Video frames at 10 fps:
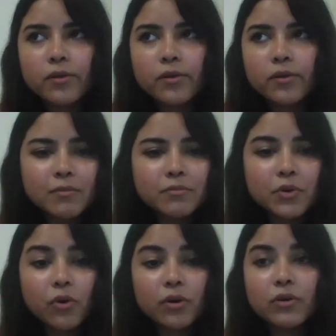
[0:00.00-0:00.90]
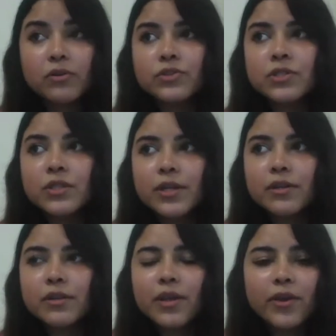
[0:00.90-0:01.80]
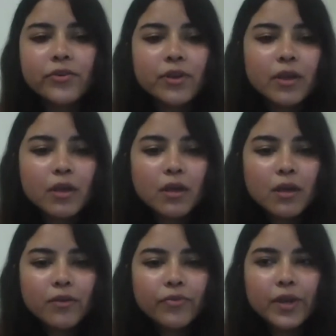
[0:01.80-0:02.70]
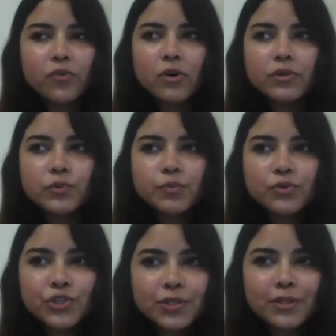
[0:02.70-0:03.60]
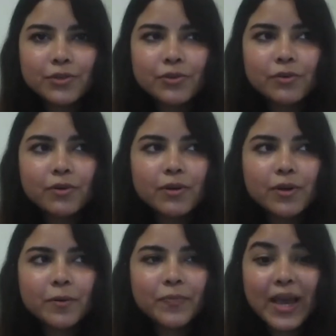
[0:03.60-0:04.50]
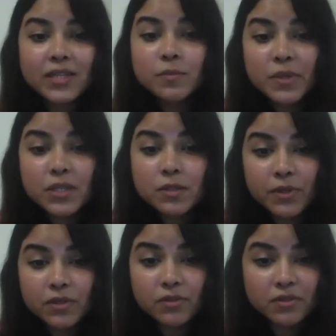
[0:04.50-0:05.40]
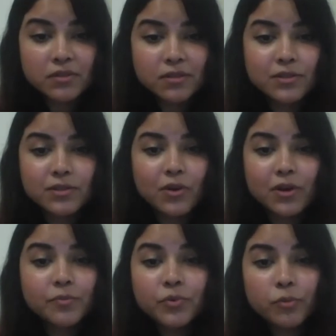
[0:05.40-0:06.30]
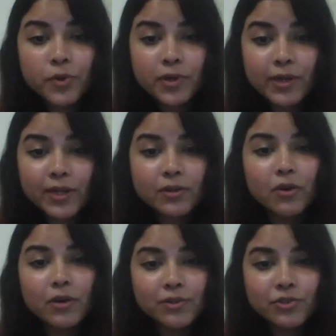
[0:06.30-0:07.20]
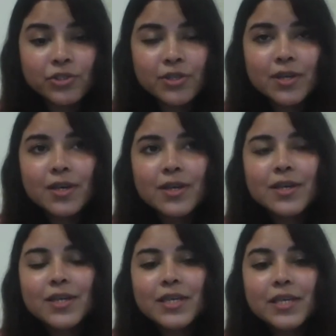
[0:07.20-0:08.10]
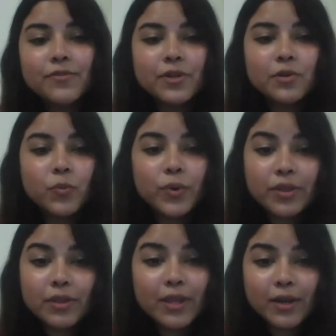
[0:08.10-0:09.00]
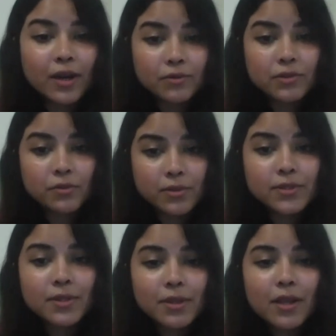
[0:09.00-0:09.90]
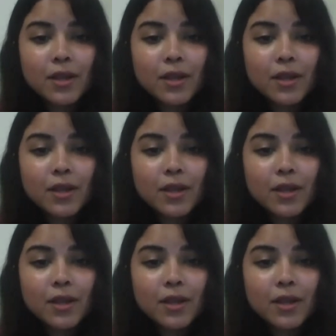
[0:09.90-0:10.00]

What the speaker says: have gone on to state that their contribution, you know, as peace builders is not appropriately acknowledged, even within their households.